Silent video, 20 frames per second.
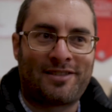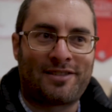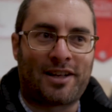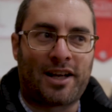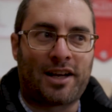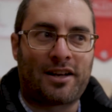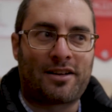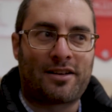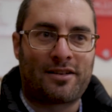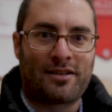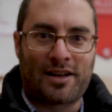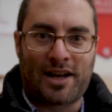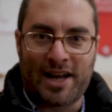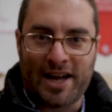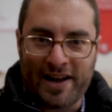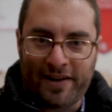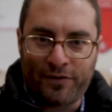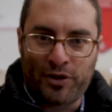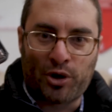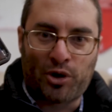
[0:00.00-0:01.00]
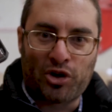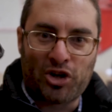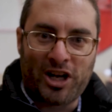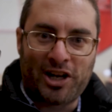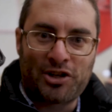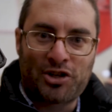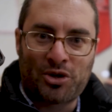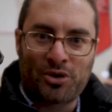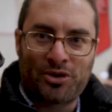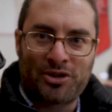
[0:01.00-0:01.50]
Like, I have the
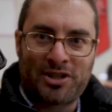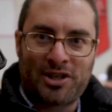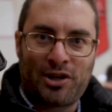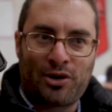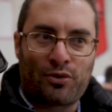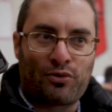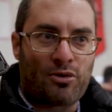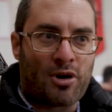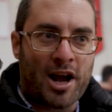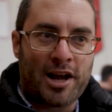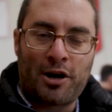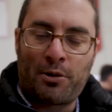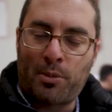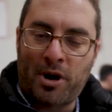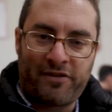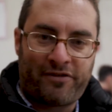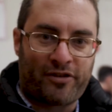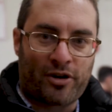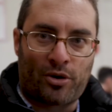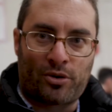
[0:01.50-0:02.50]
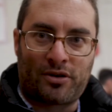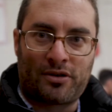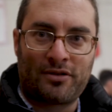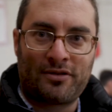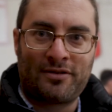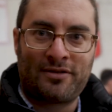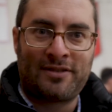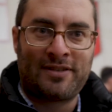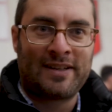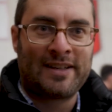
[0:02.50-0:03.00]
credentials here right on my phone.
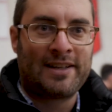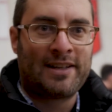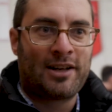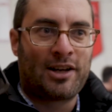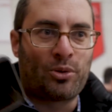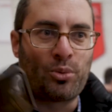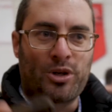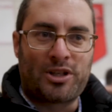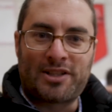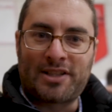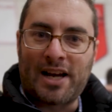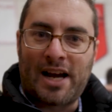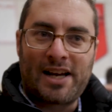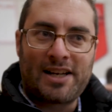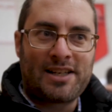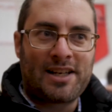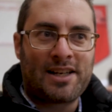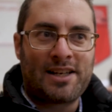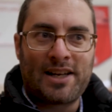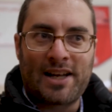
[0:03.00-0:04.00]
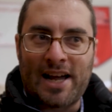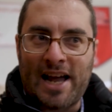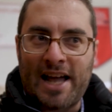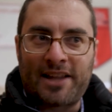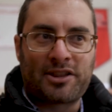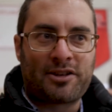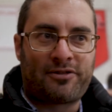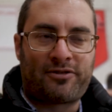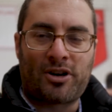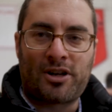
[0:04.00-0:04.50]
We signed in
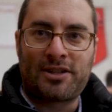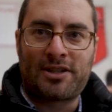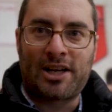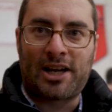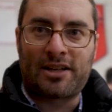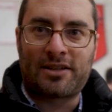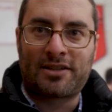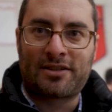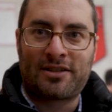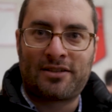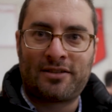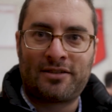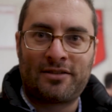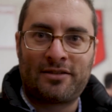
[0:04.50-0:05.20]
at the front desk.